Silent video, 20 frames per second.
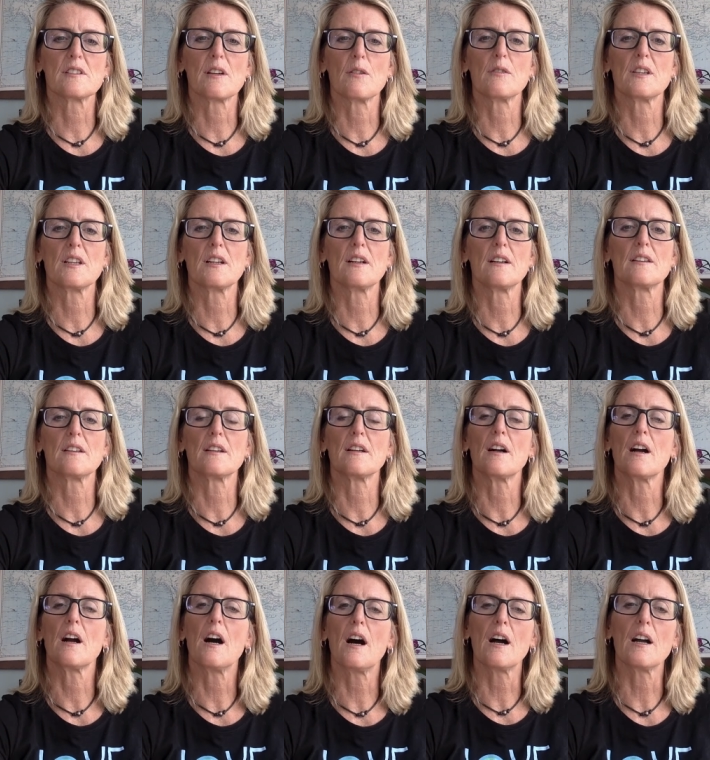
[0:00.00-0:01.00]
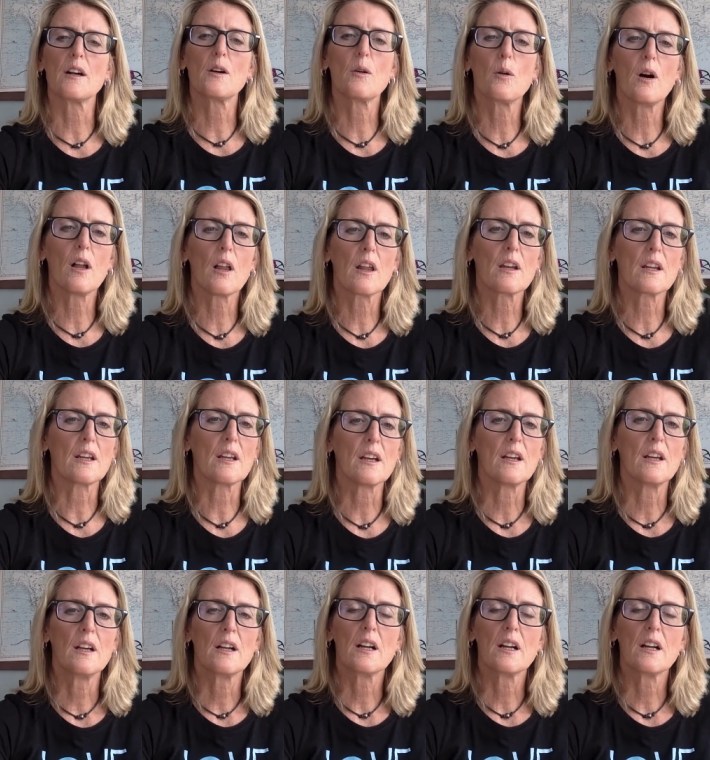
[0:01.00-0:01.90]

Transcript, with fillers: out there that are high quality,